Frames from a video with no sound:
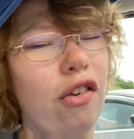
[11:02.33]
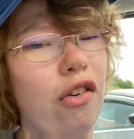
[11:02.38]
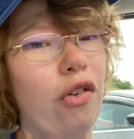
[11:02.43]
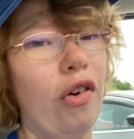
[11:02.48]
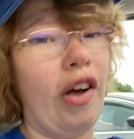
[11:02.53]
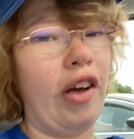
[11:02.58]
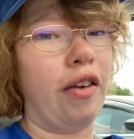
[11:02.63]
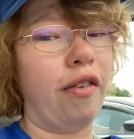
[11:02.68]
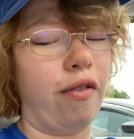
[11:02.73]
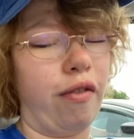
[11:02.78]

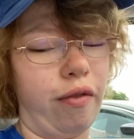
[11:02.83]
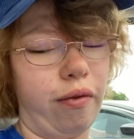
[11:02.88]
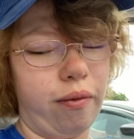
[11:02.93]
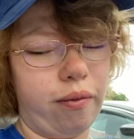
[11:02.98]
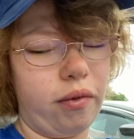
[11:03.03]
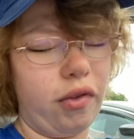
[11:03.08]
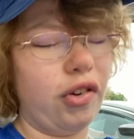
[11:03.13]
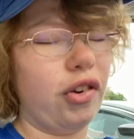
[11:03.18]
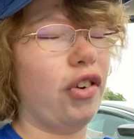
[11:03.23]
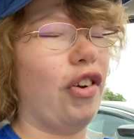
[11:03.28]

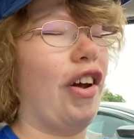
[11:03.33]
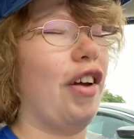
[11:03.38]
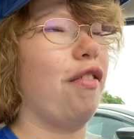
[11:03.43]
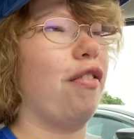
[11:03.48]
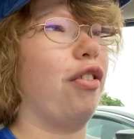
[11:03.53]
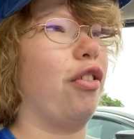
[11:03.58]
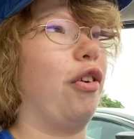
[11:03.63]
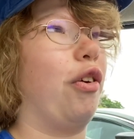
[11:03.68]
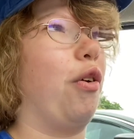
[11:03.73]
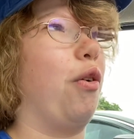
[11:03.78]

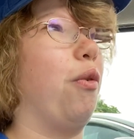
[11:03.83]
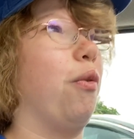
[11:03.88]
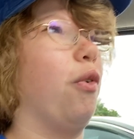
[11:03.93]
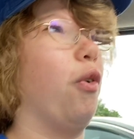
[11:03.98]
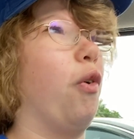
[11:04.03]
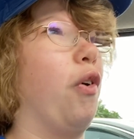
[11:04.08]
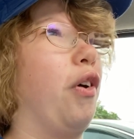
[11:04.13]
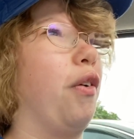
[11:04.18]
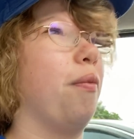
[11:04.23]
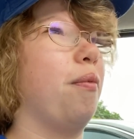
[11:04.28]
drive-through
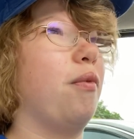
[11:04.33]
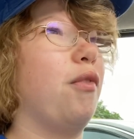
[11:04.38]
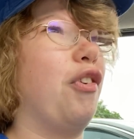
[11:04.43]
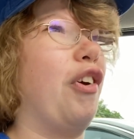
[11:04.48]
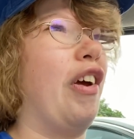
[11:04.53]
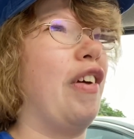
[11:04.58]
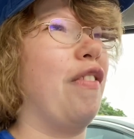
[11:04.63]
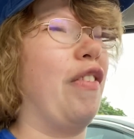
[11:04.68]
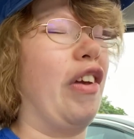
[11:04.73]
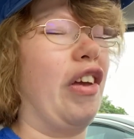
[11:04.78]
or
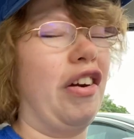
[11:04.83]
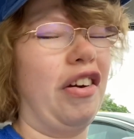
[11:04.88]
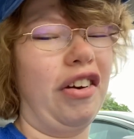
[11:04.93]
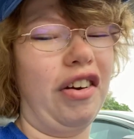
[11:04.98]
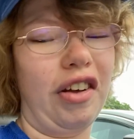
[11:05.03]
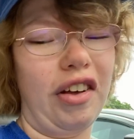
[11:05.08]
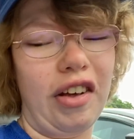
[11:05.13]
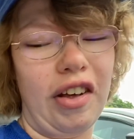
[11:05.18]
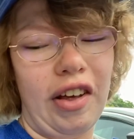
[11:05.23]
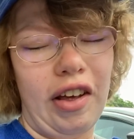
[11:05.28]
drive-in